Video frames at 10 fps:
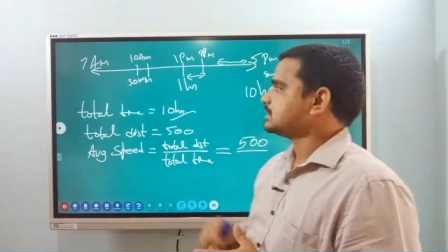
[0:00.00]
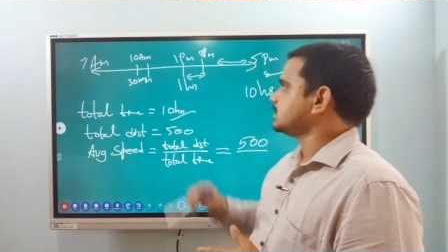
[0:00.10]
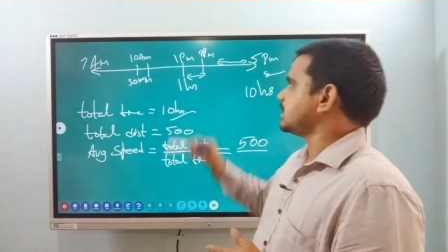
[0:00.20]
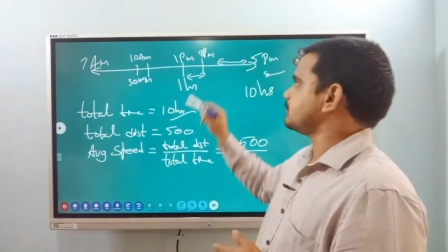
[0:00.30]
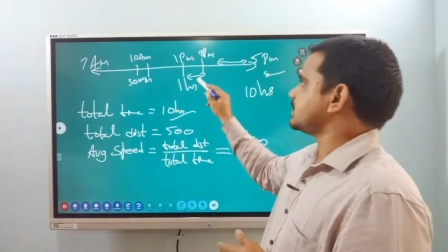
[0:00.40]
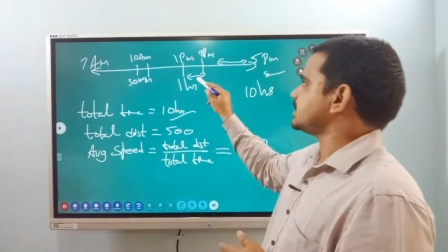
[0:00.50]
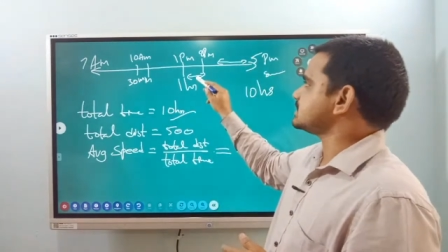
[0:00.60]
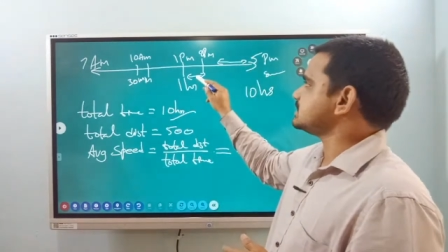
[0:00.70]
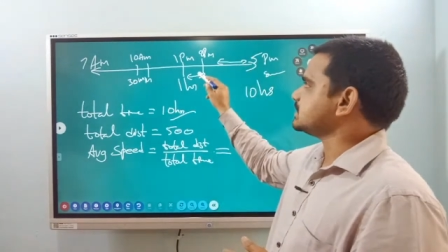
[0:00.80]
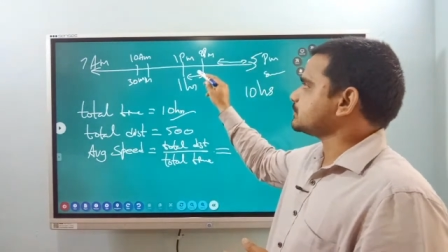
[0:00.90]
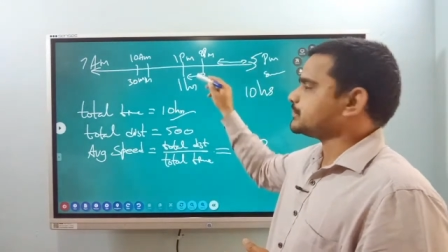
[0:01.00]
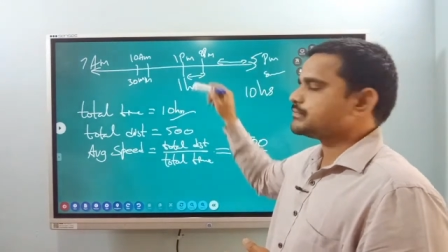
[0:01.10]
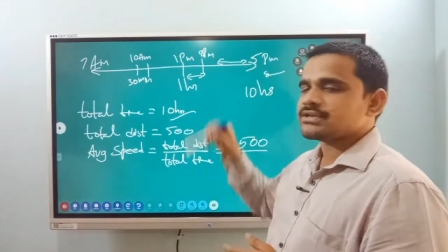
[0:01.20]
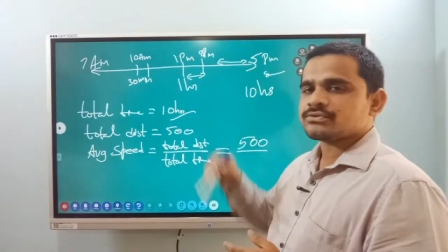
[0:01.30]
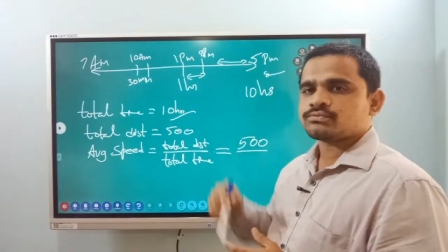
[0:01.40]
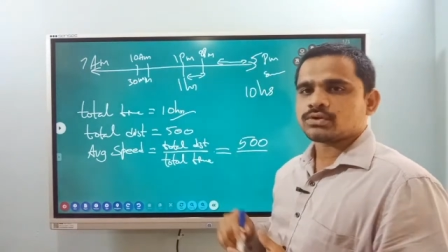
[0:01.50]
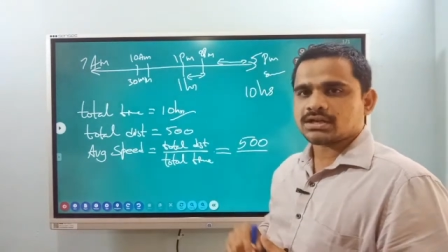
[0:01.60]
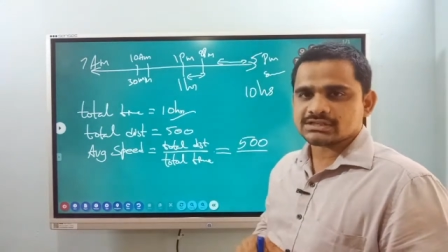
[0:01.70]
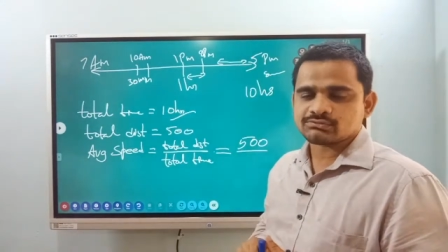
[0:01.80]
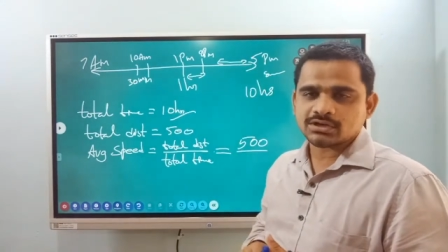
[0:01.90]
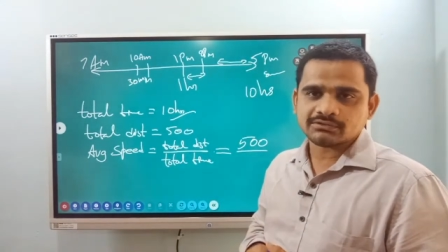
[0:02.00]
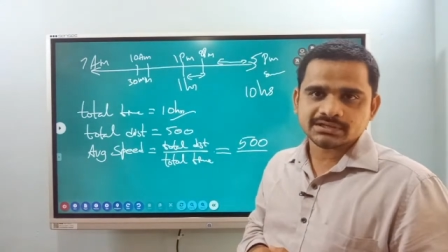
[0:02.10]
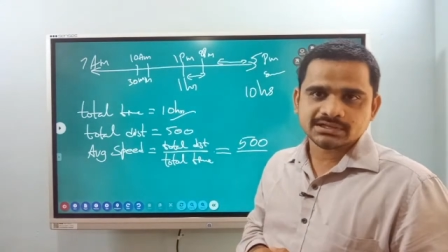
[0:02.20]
And whereas here we waited for lunch 1 hour.